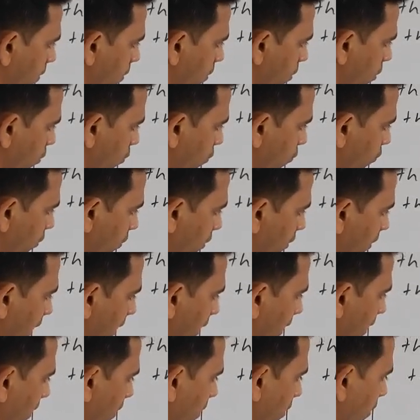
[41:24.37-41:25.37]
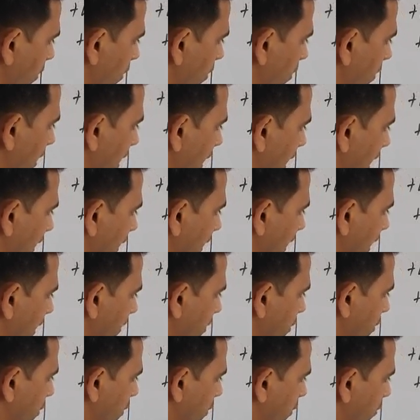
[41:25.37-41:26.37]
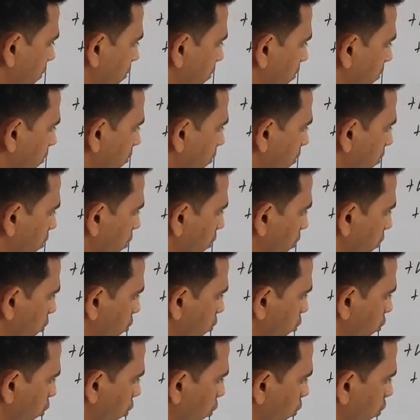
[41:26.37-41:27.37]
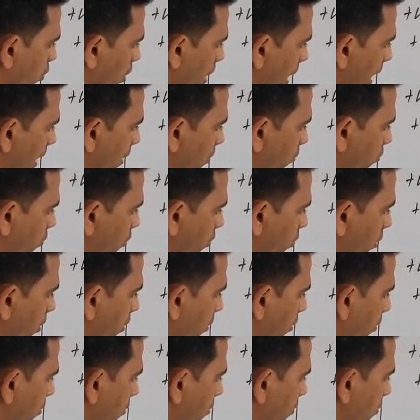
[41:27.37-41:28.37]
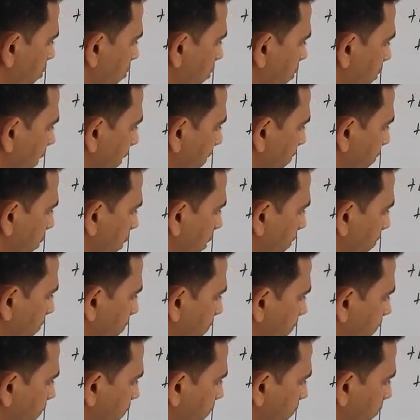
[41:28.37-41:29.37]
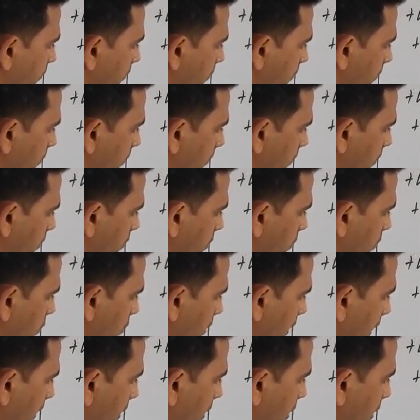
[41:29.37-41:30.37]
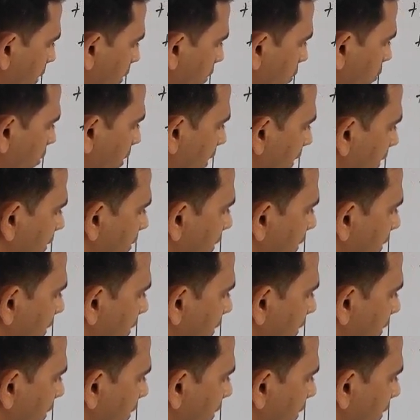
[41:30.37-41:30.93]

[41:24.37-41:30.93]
which are attached throughout the septum. Okay, you can see